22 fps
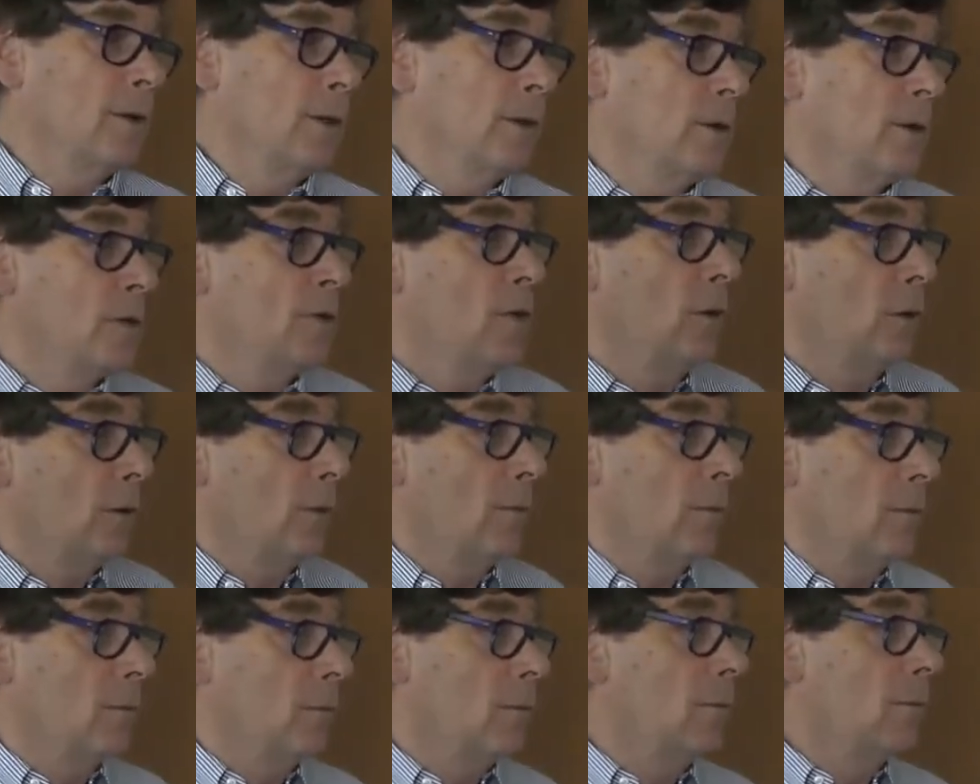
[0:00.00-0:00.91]
You know, it's not
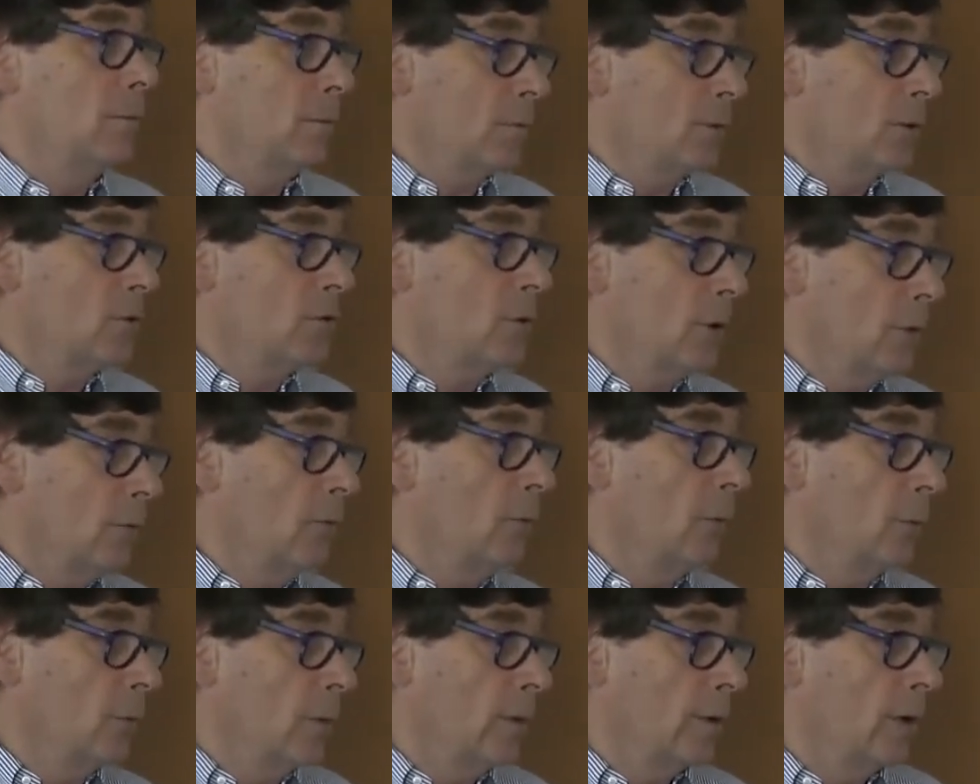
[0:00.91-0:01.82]

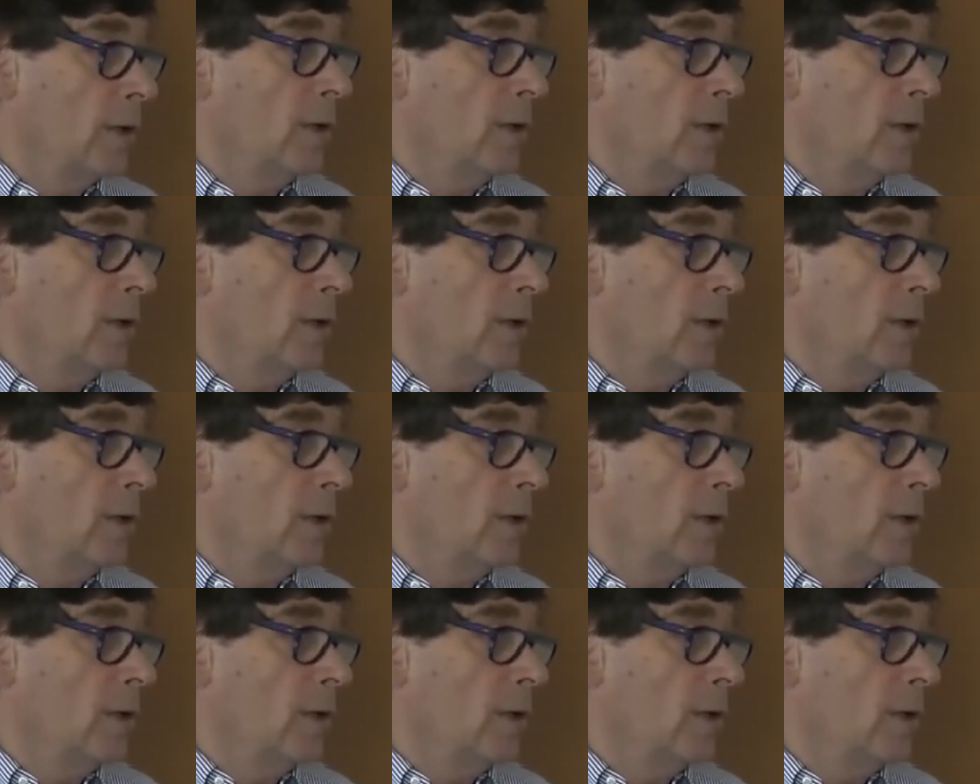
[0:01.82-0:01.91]
straightforward.